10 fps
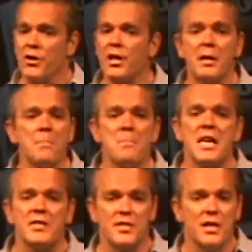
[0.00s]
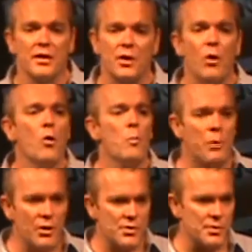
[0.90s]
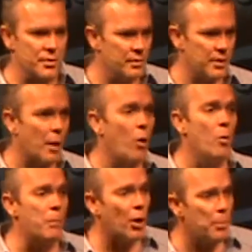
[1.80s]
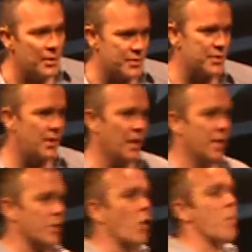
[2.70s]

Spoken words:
you're going to miss the whole person, the whole purpose, the